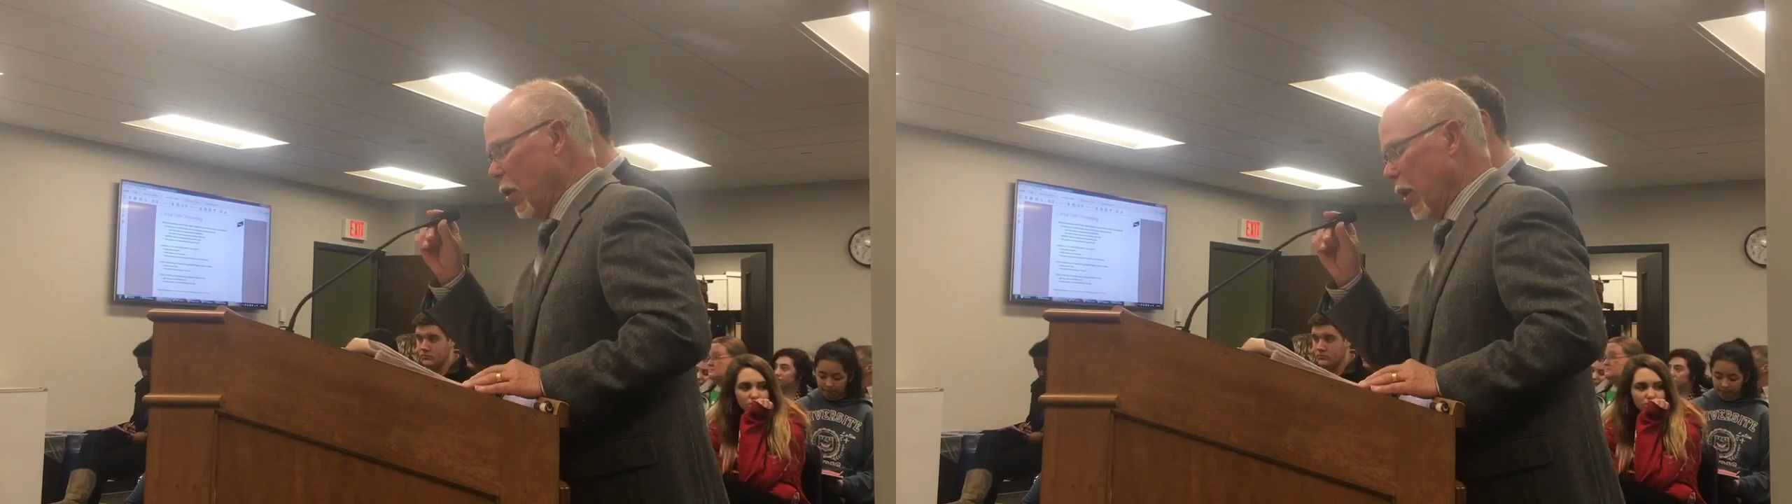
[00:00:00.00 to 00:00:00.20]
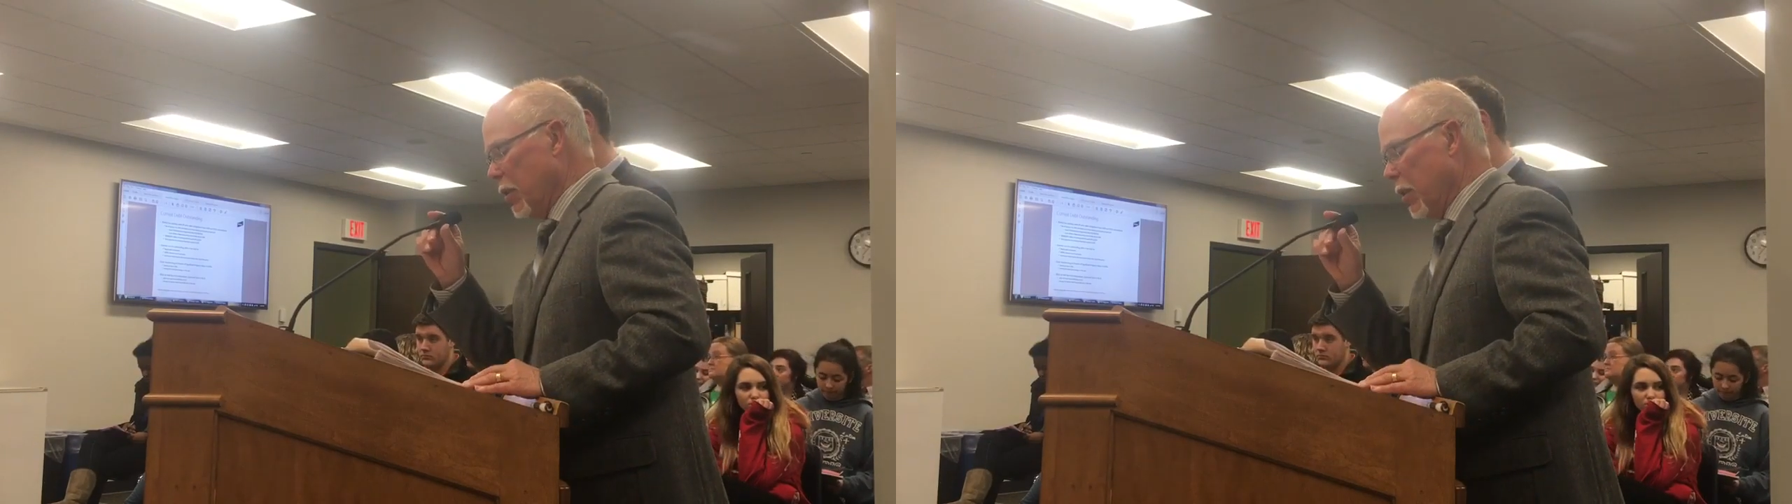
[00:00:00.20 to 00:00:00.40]

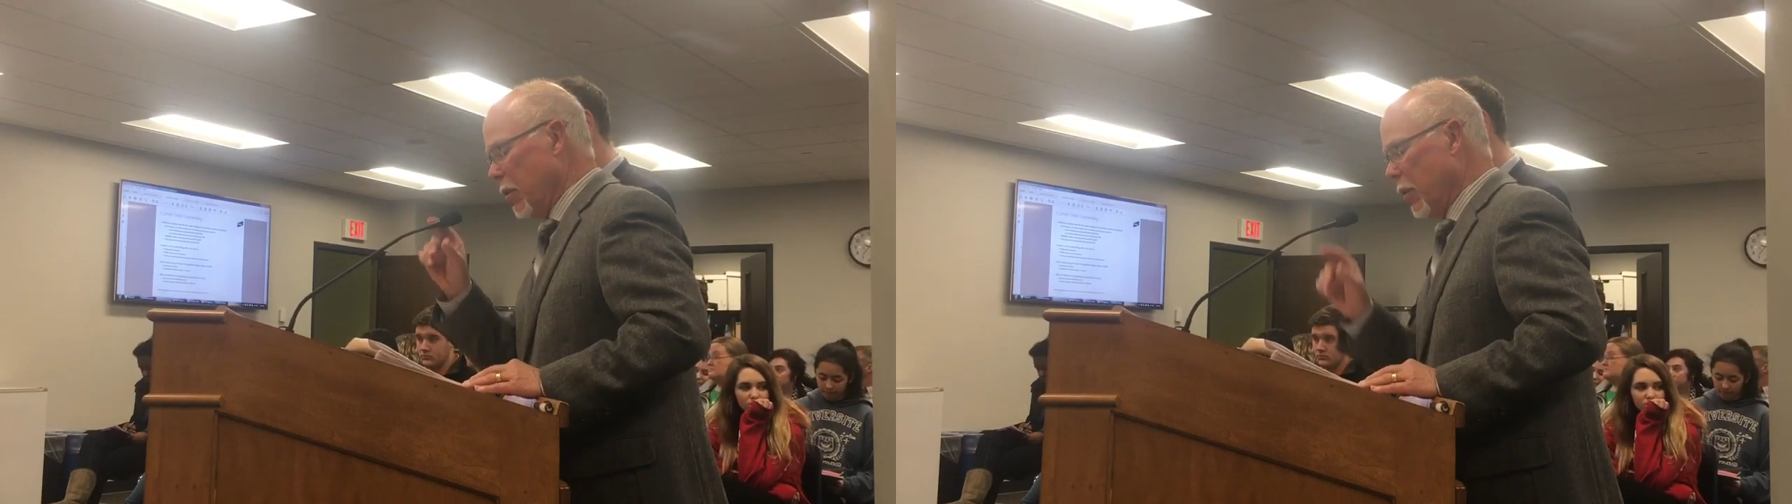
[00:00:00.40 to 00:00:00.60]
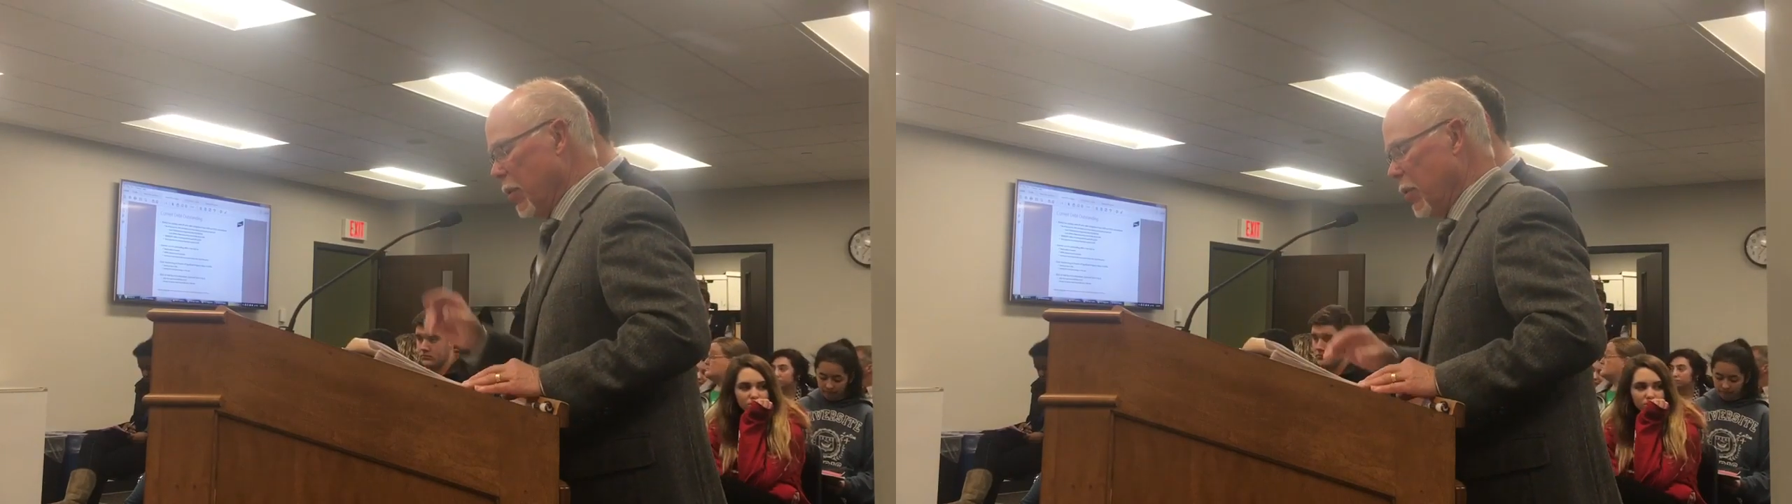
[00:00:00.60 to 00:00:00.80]
cost
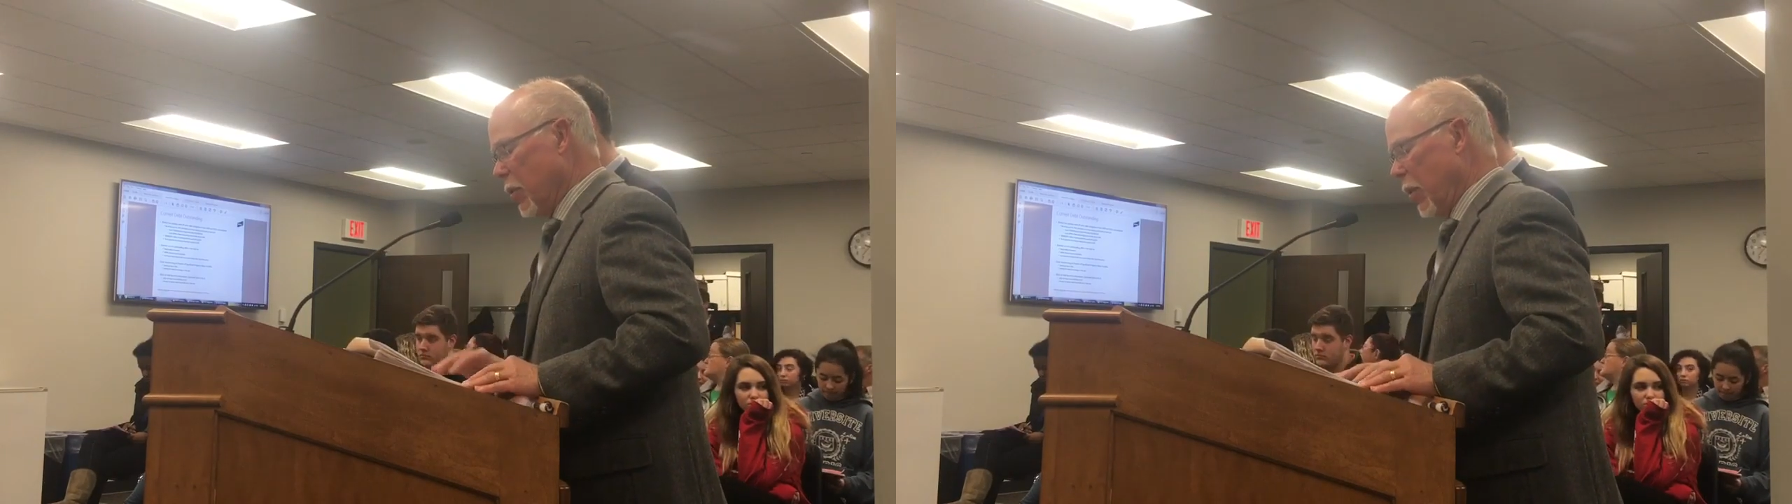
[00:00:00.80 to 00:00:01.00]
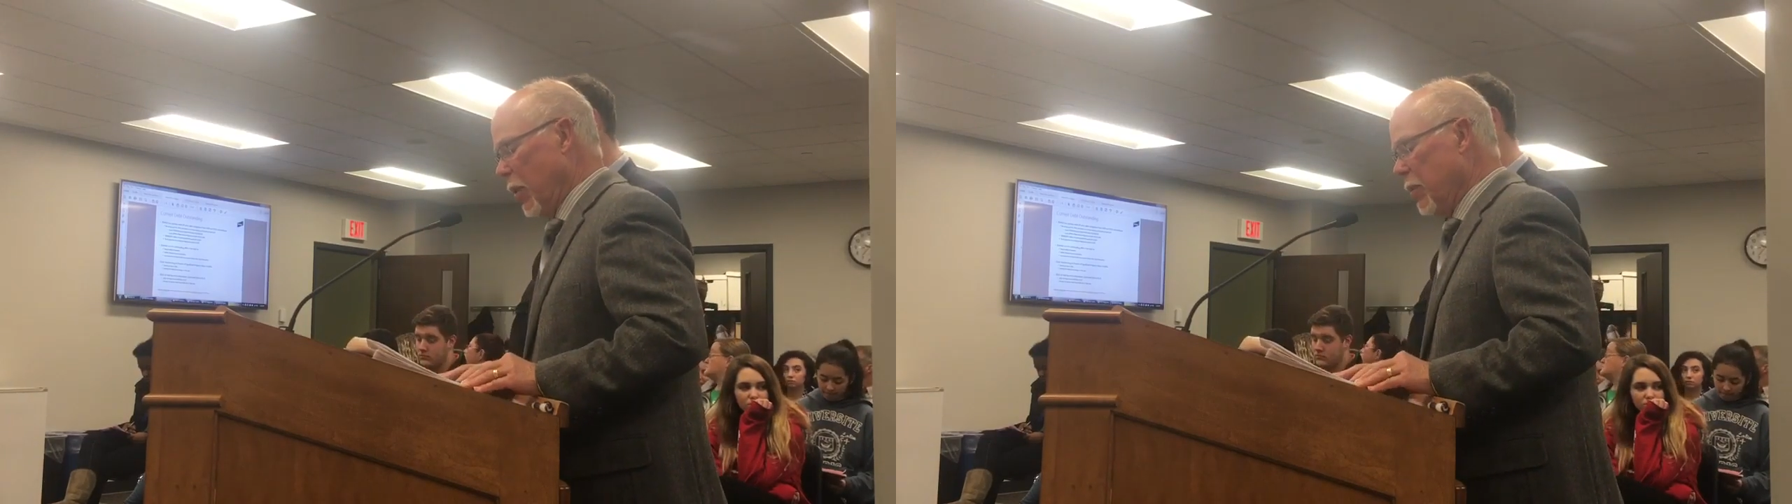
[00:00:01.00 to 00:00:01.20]
is
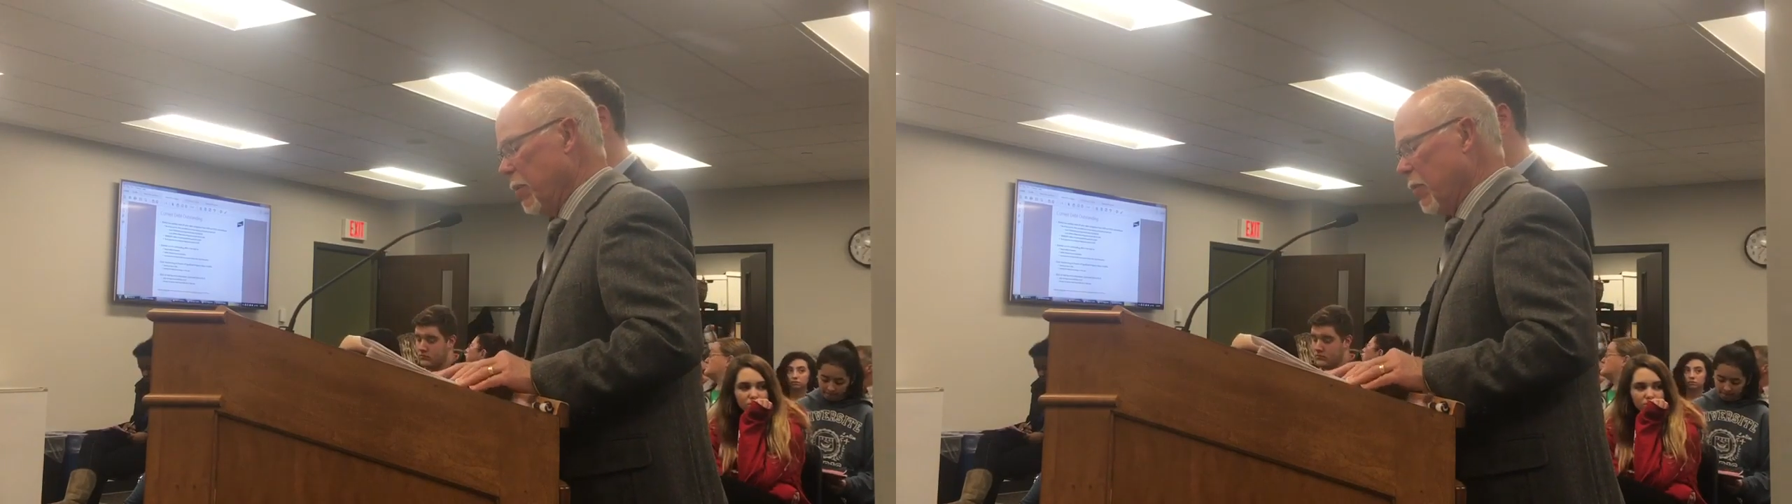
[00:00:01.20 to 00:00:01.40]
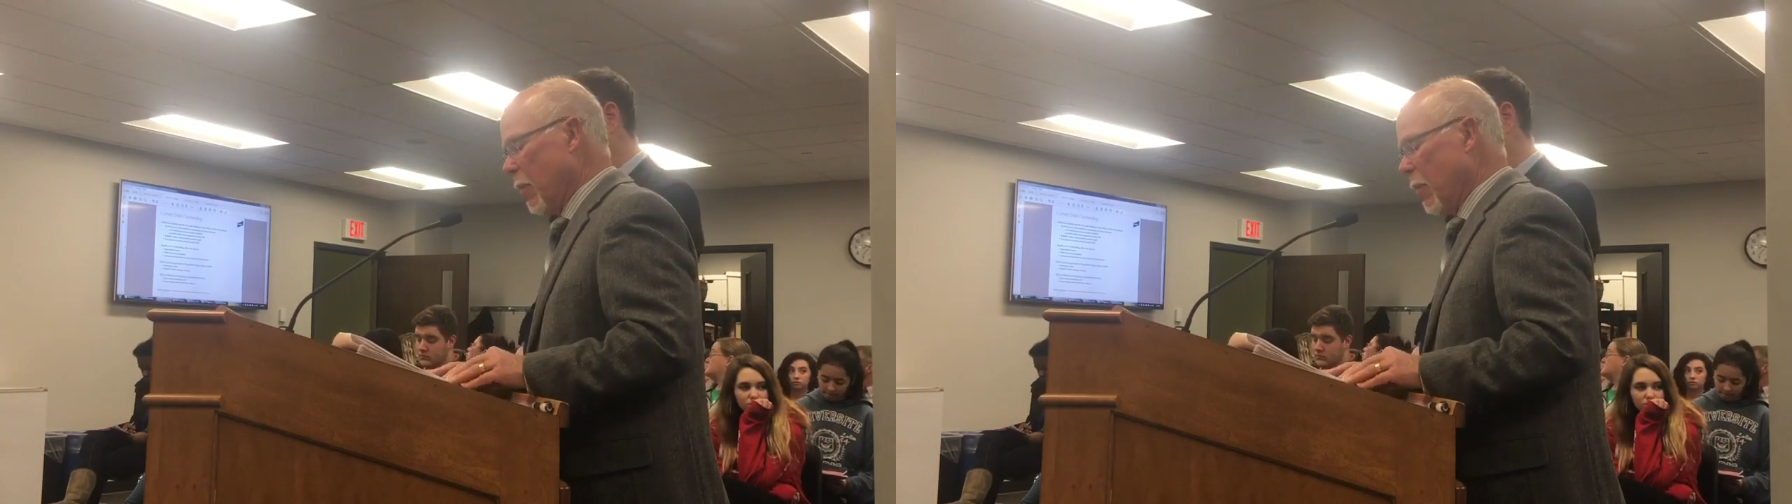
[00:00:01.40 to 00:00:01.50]
concerned,